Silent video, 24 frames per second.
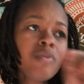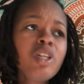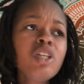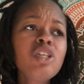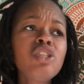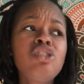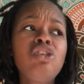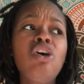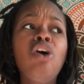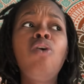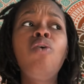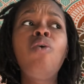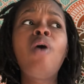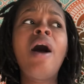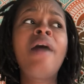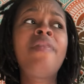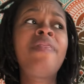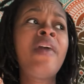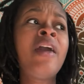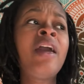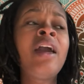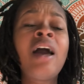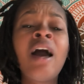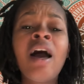So I
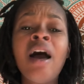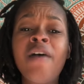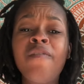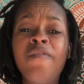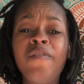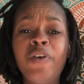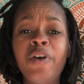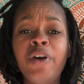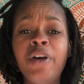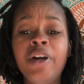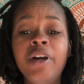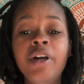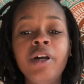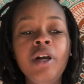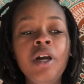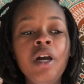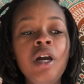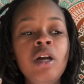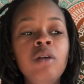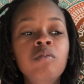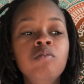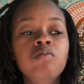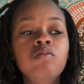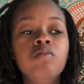thank God for
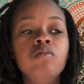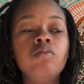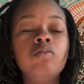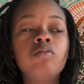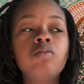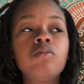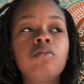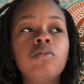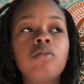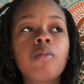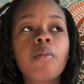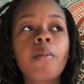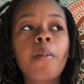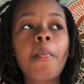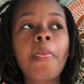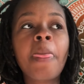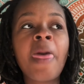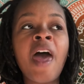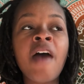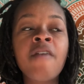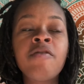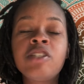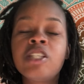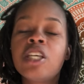
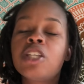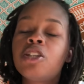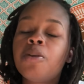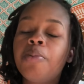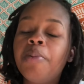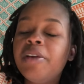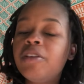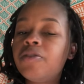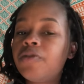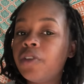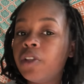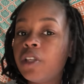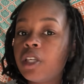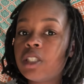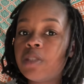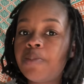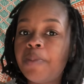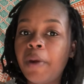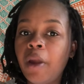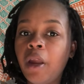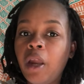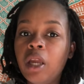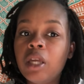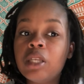having such a peaceful
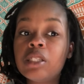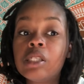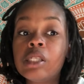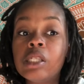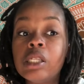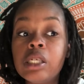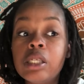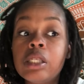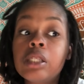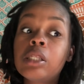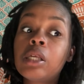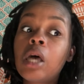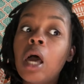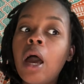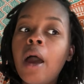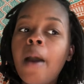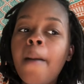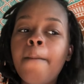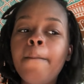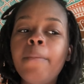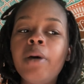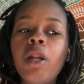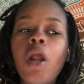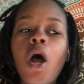experience this
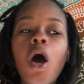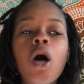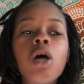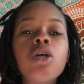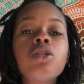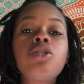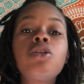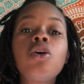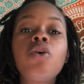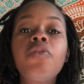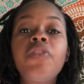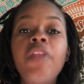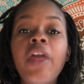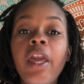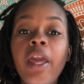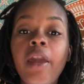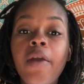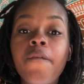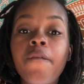time, but also thank